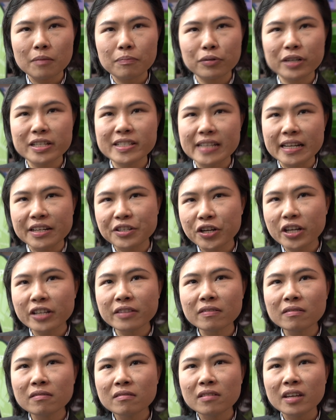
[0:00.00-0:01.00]

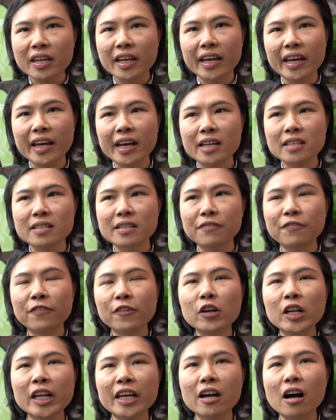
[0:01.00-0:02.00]
precision and
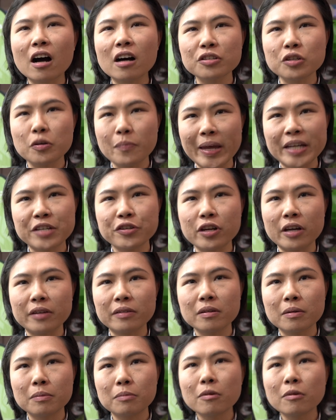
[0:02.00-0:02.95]
fully automation.